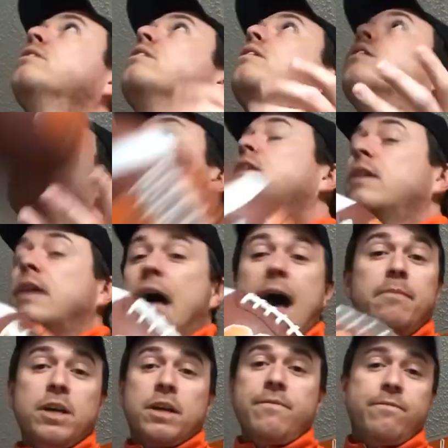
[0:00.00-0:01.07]
I'm looking forward
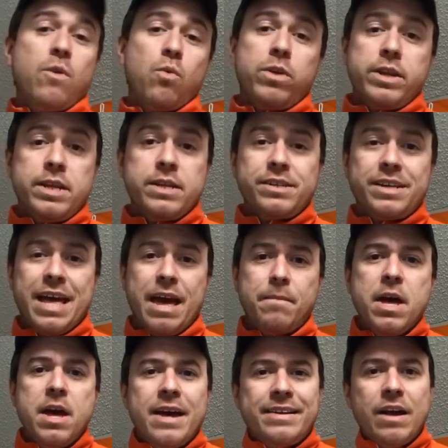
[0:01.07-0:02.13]
to this game. Don't know
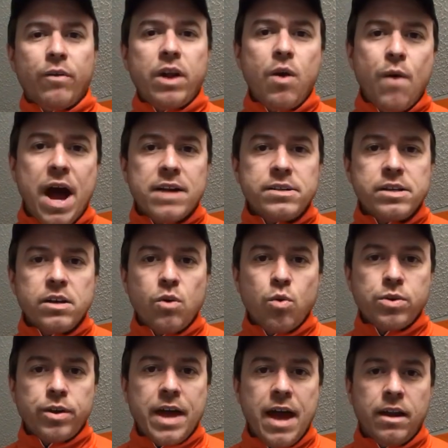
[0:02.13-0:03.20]
why it's in Northern
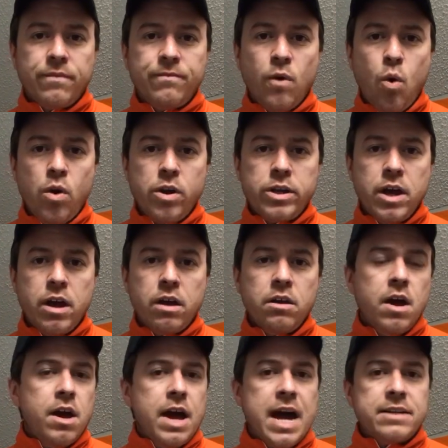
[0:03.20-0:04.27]
California. That's a
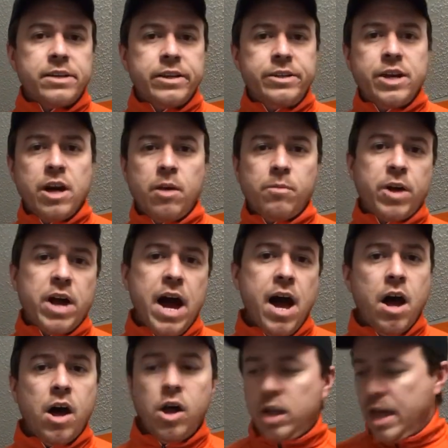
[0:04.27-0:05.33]
dumb call.
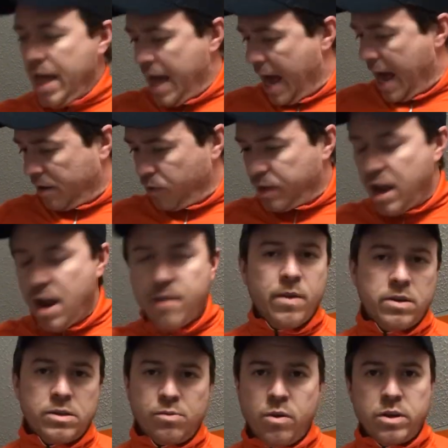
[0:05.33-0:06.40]
I don't care if this was,
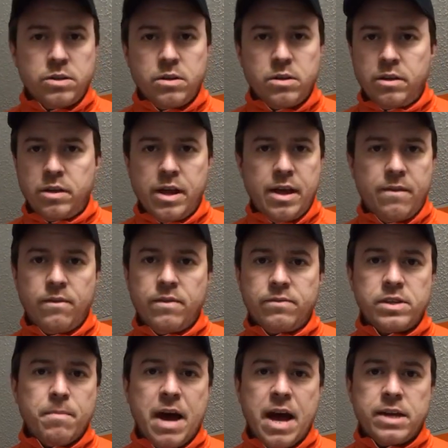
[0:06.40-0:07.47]
if somebody
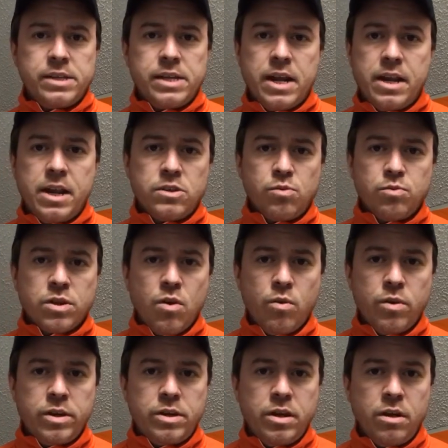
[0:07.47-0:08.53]
said this was going
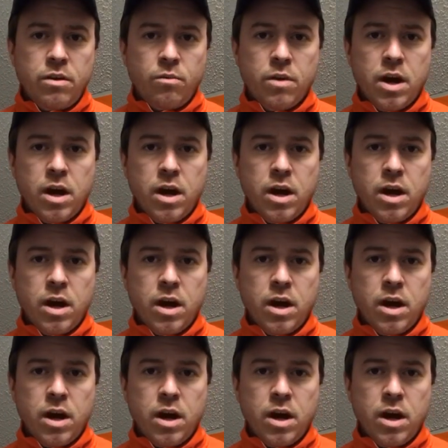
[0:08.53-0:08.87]
to,